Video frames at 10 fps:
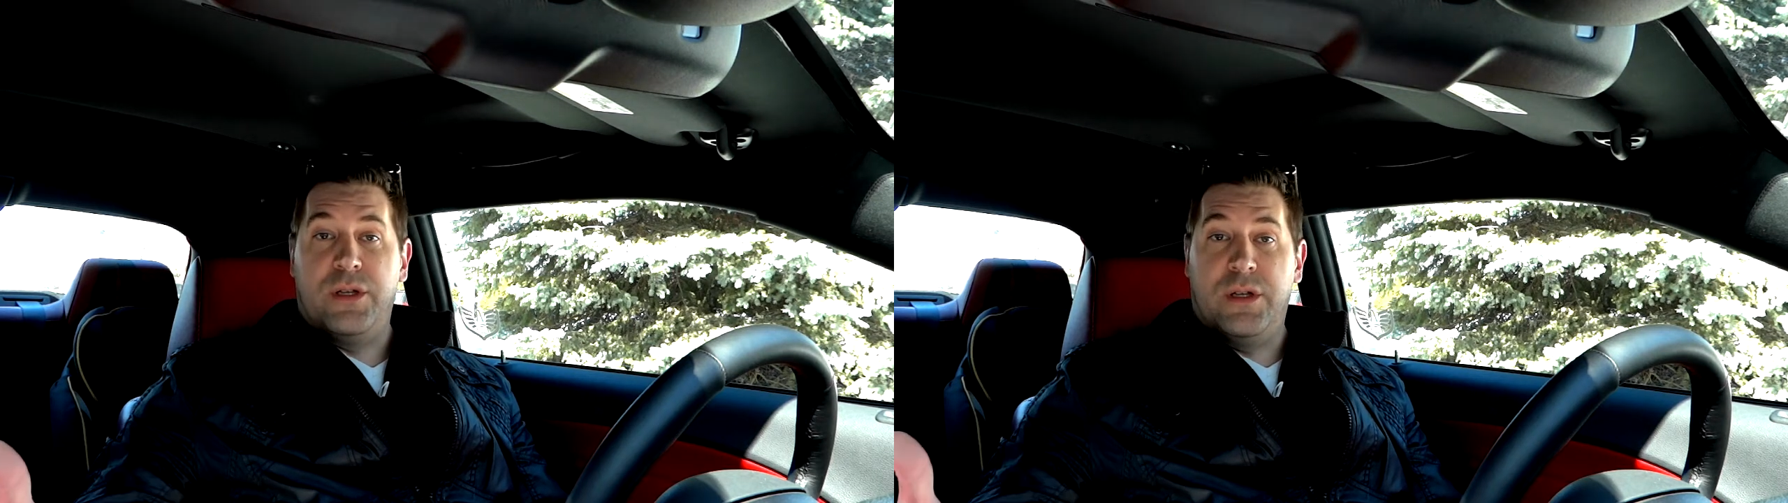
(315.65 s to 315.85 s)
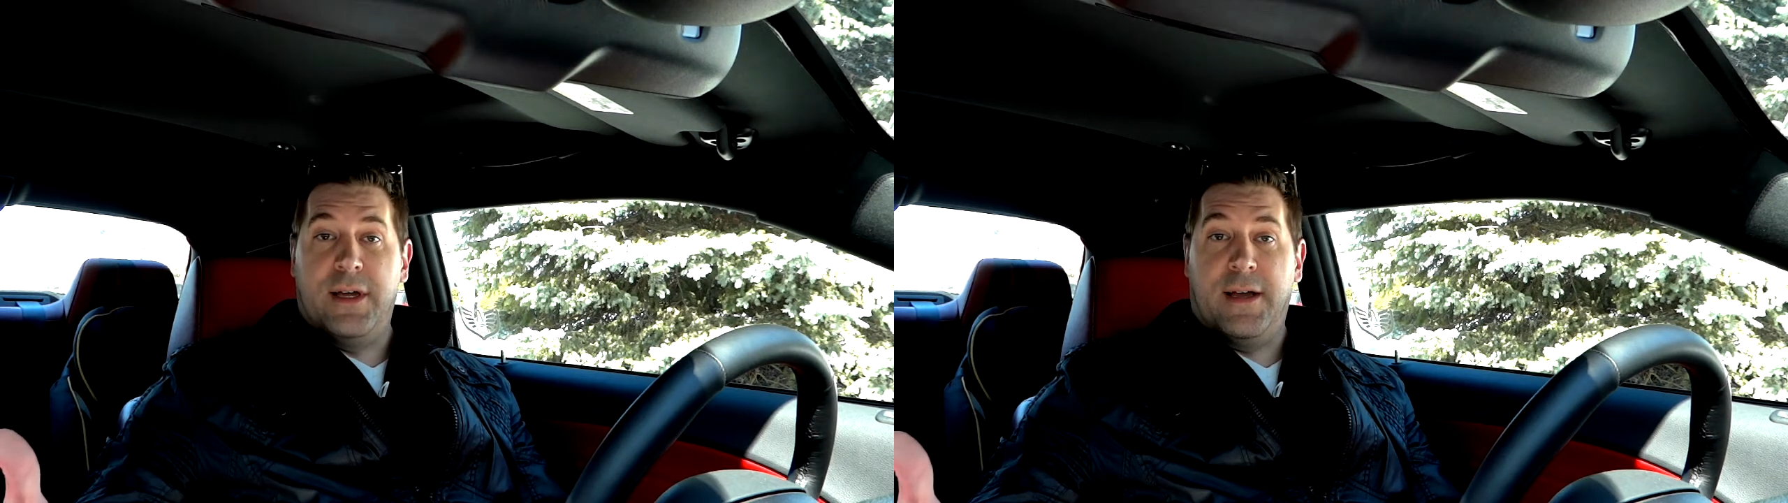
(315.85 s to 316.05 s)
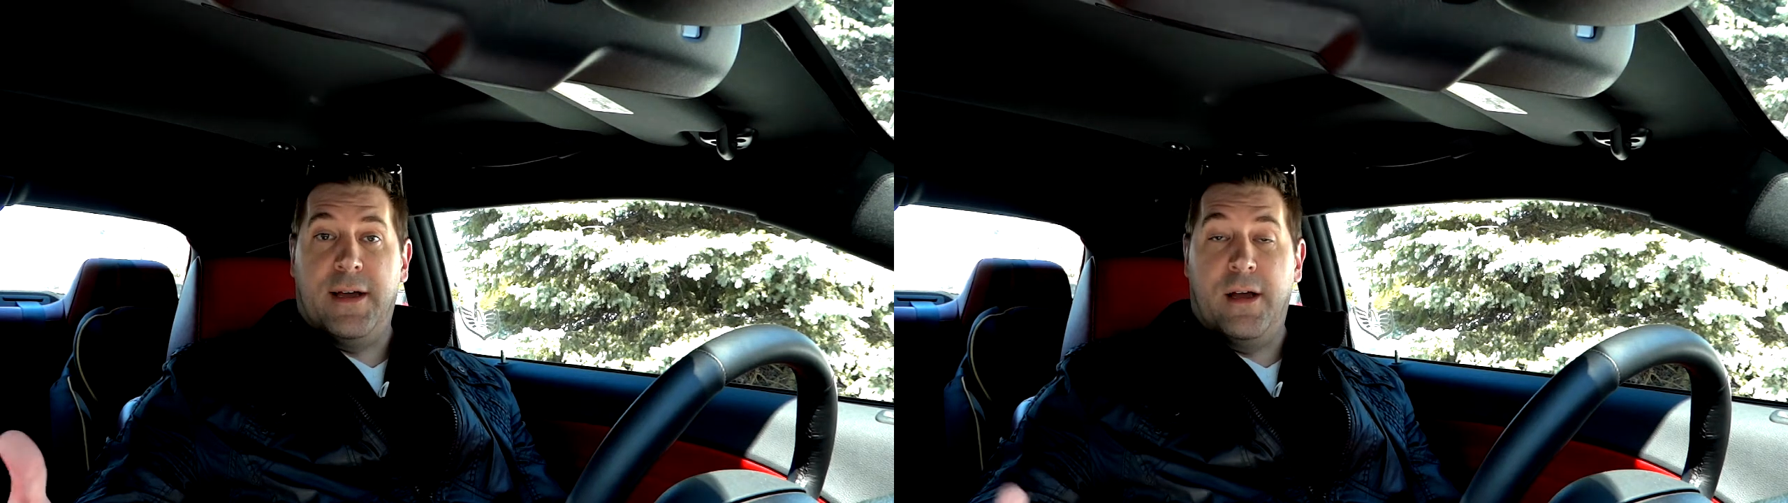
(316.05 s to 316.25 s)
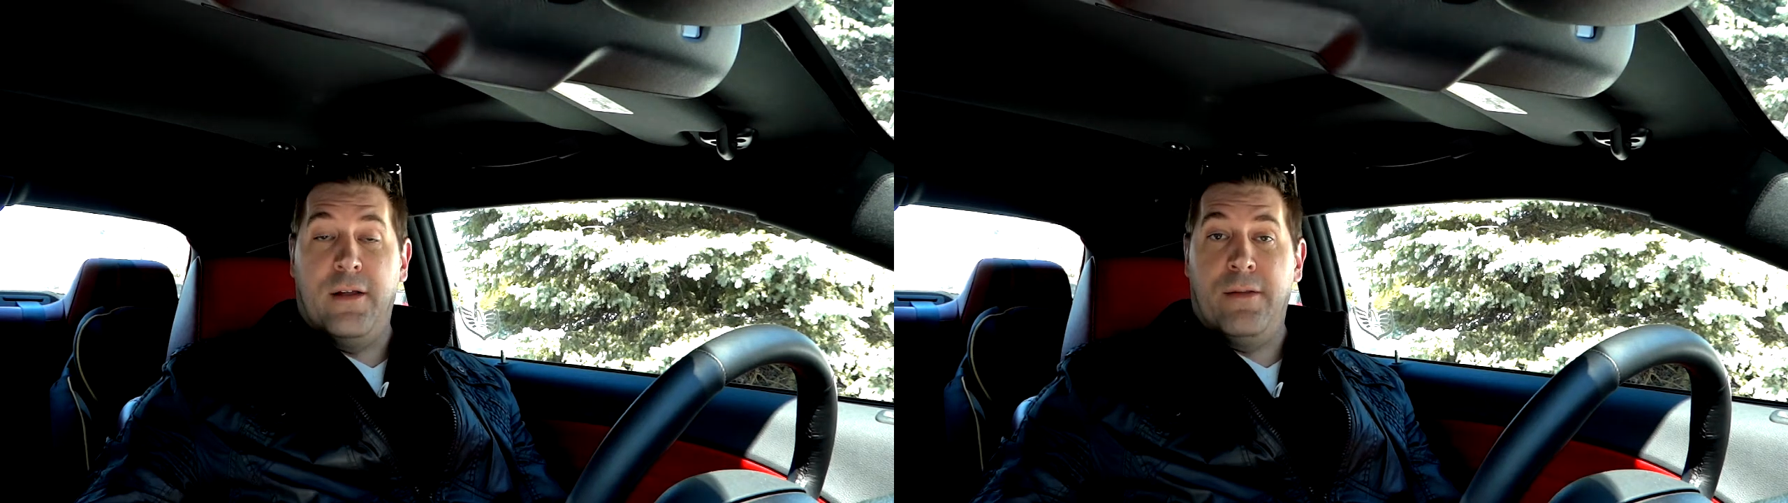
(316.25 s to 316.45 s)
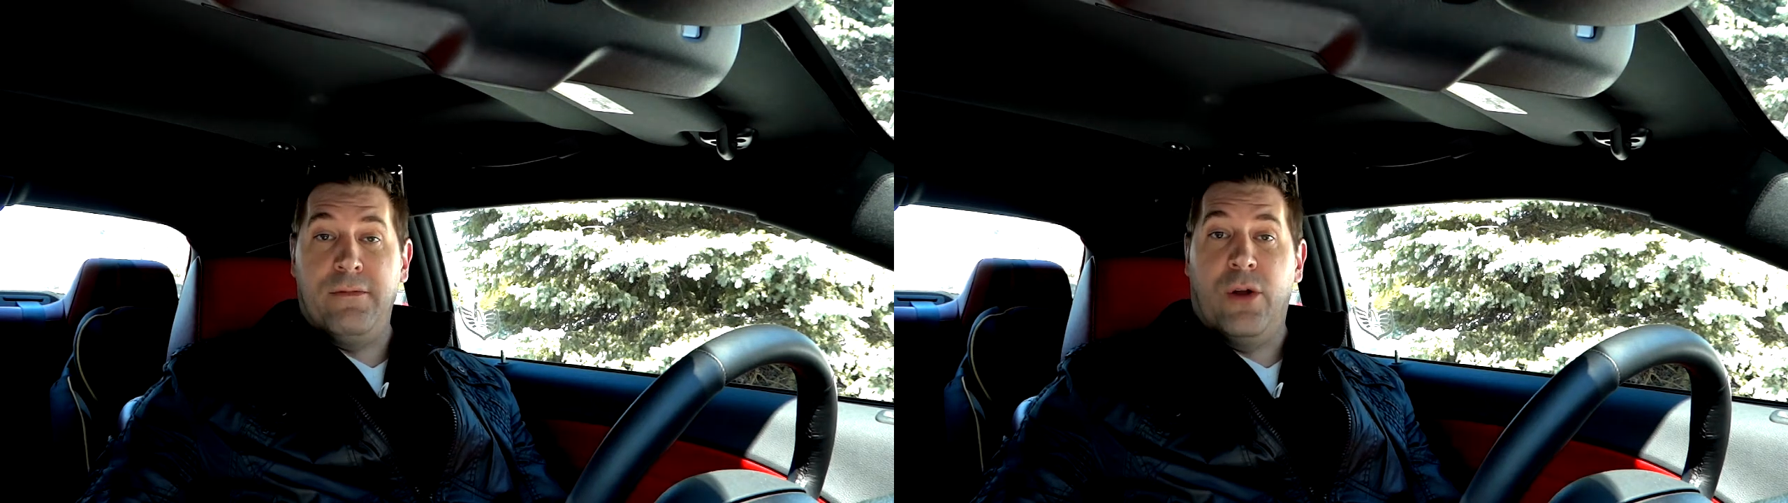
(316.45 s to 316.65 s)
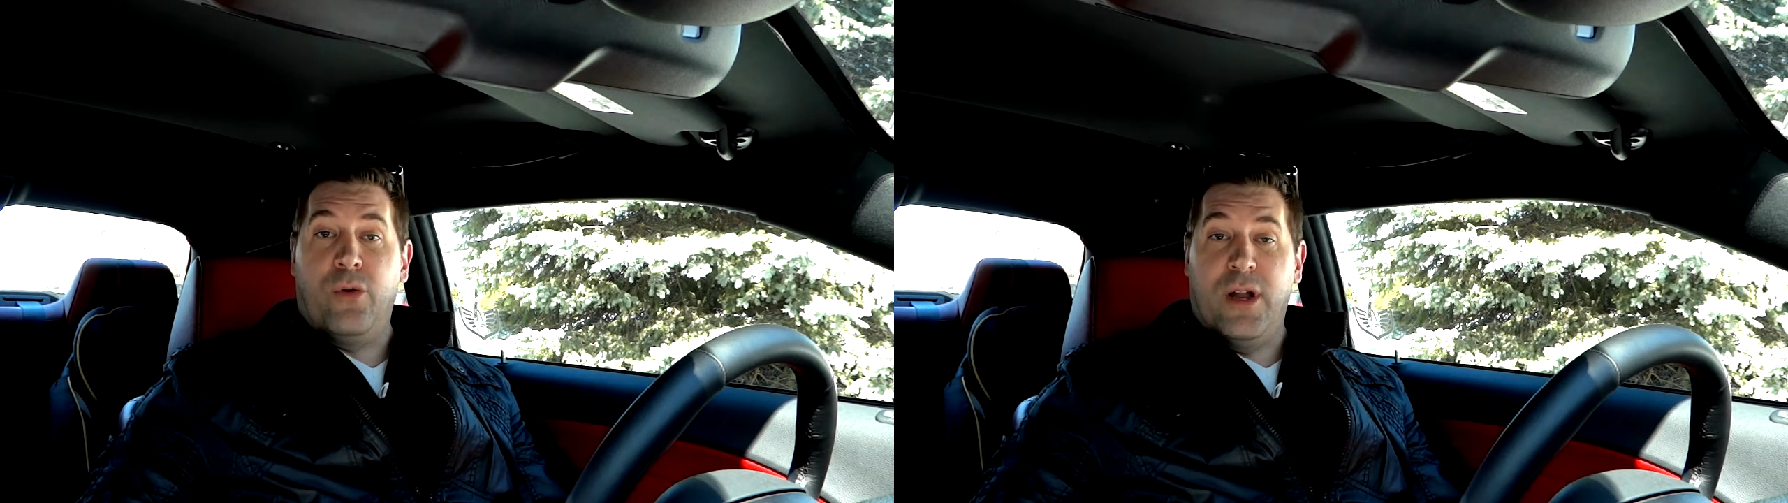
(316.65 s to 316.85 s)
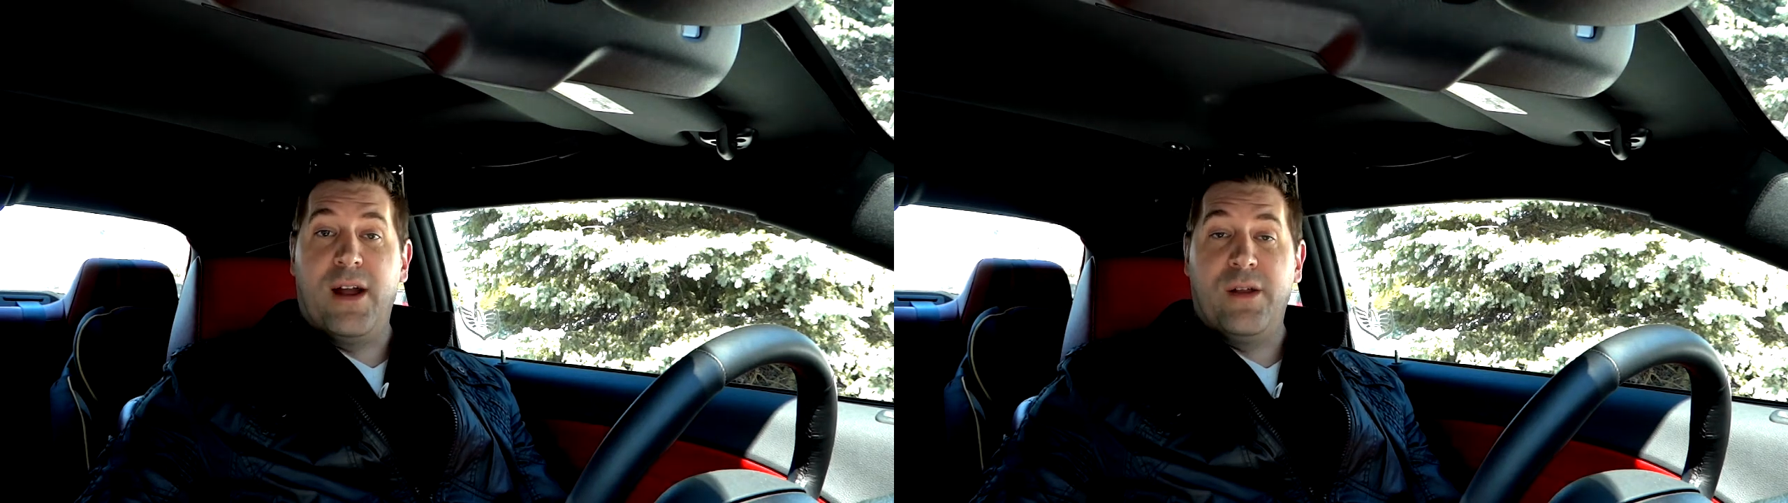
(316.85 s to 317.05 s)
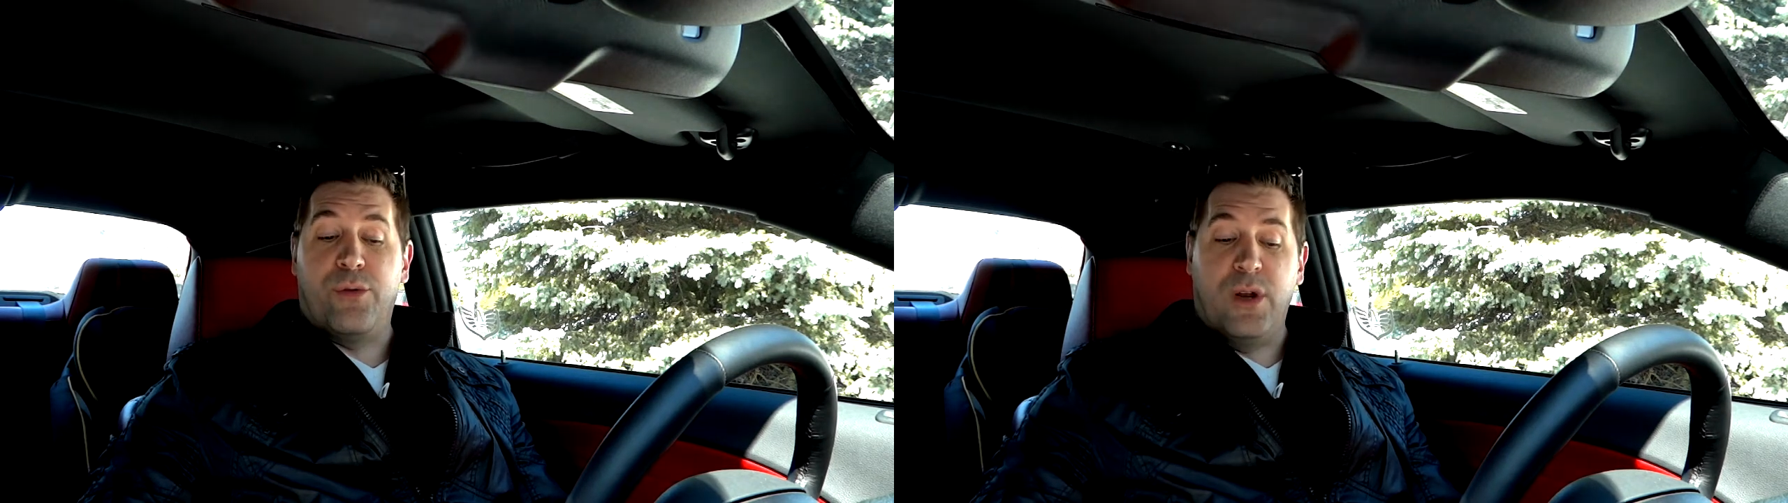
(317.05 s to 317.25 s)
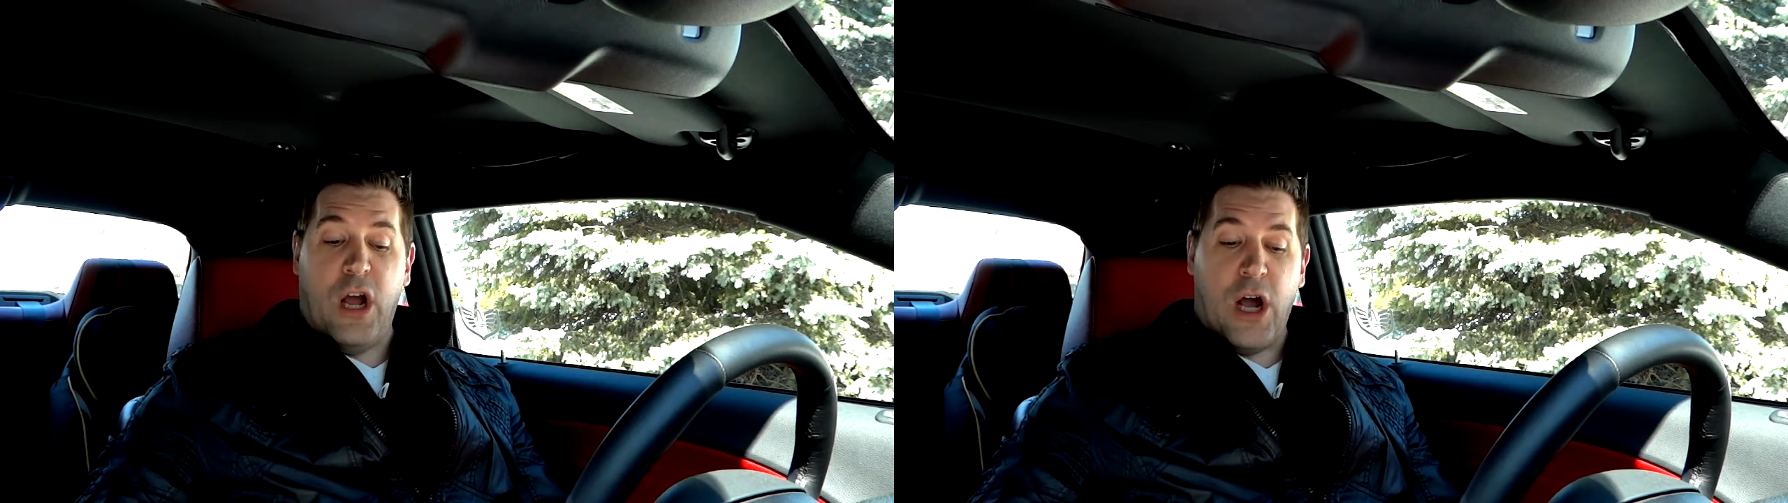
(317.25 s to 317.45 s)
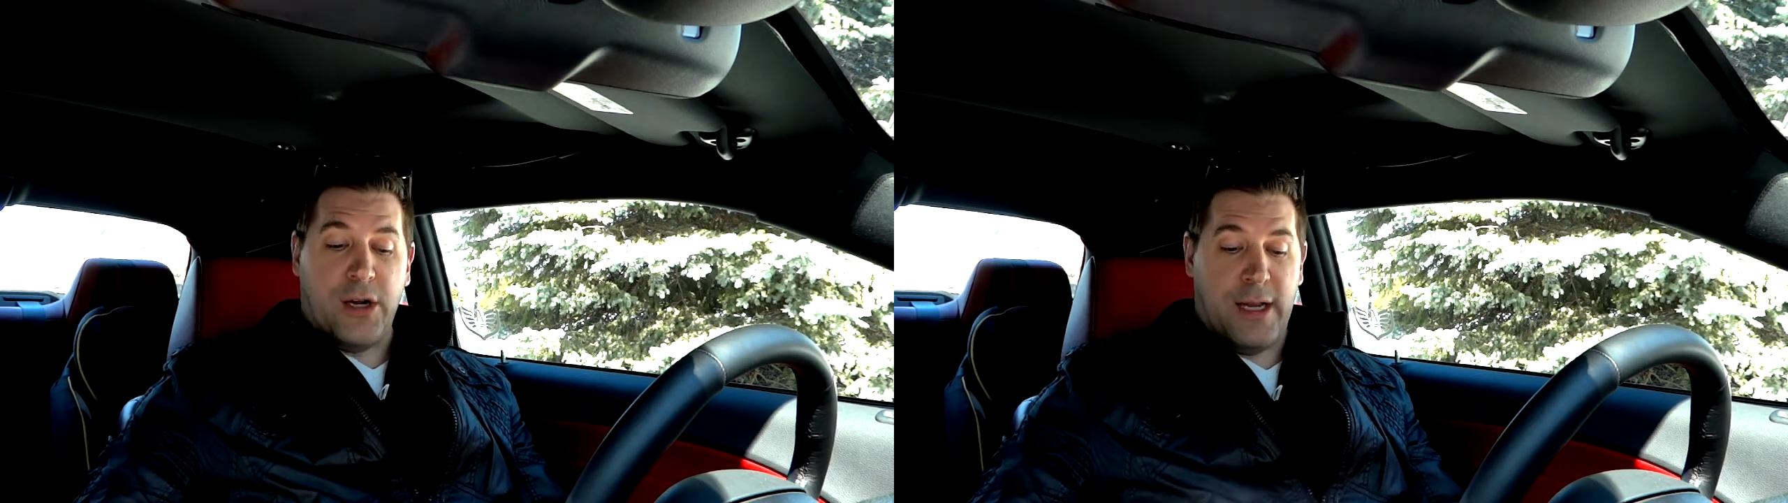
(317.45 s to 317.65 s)
93
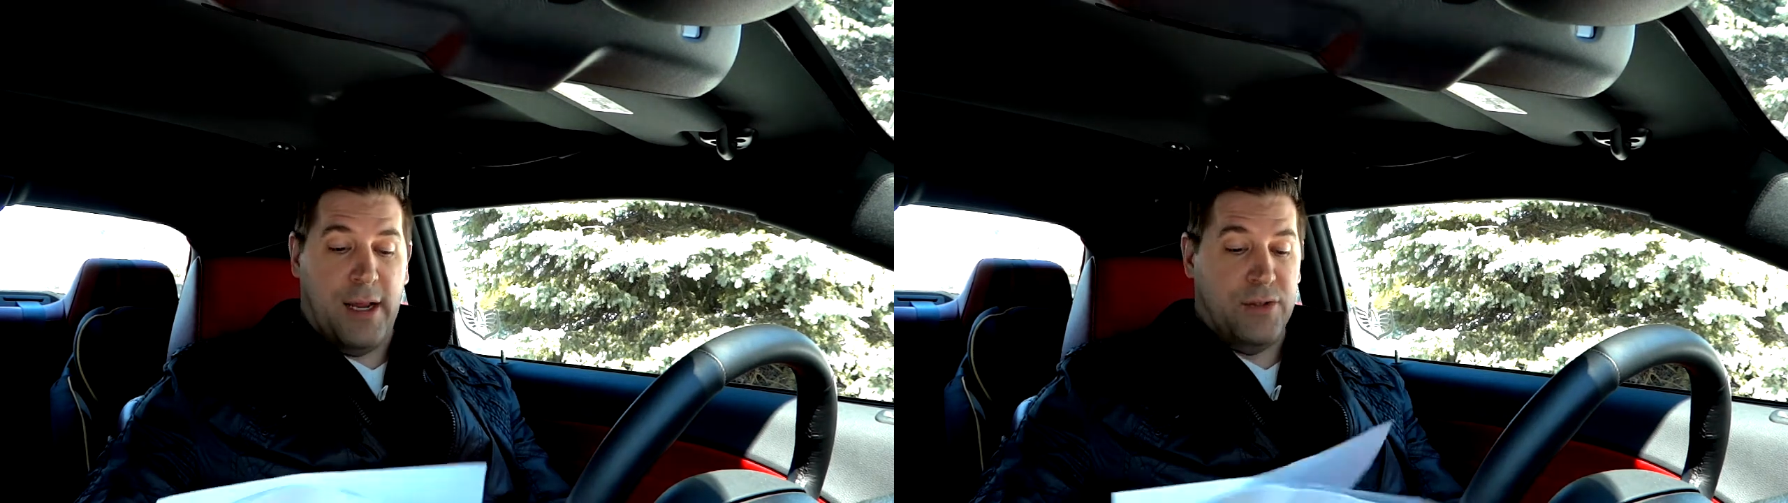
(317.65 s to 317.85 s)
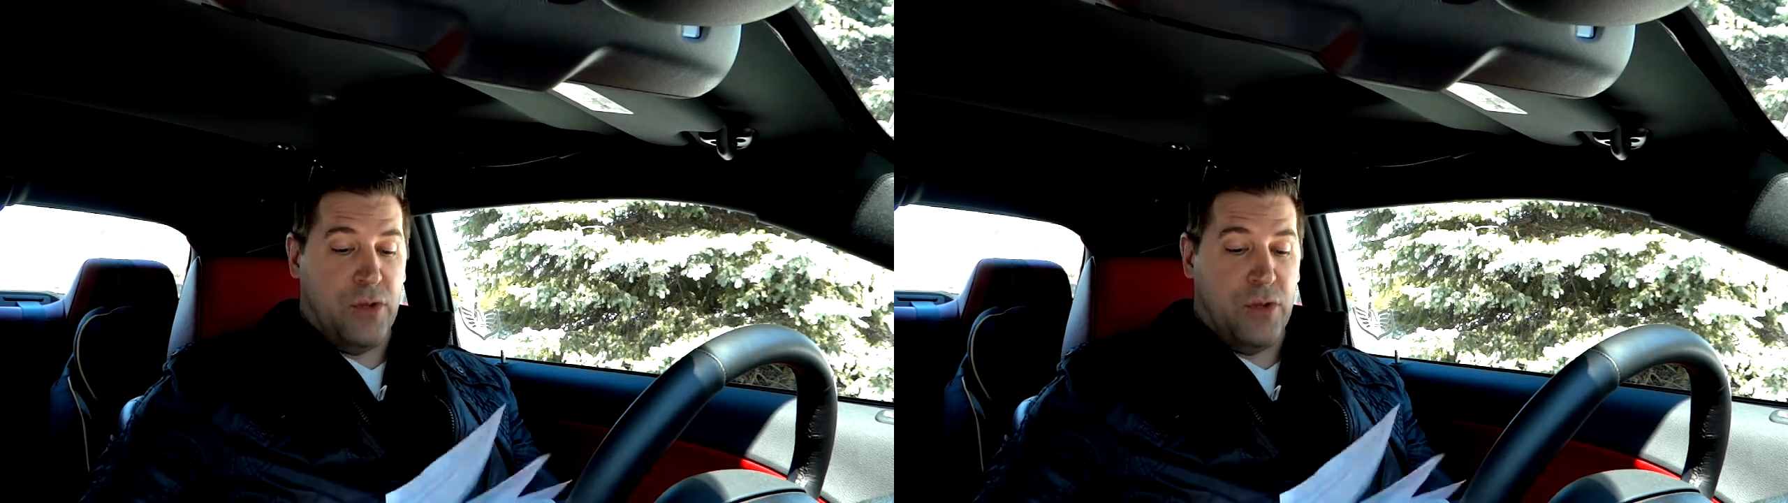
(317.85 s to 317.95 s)
octane.